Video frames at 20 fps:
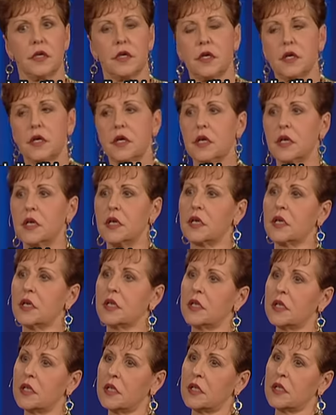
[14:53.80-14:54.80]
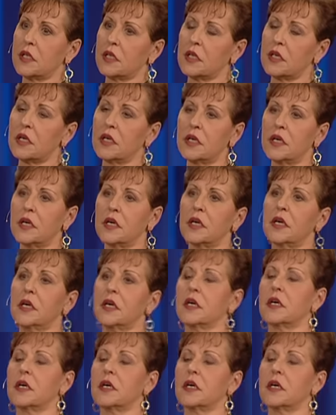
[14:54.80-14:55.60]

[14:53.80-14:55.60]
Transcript: (silence)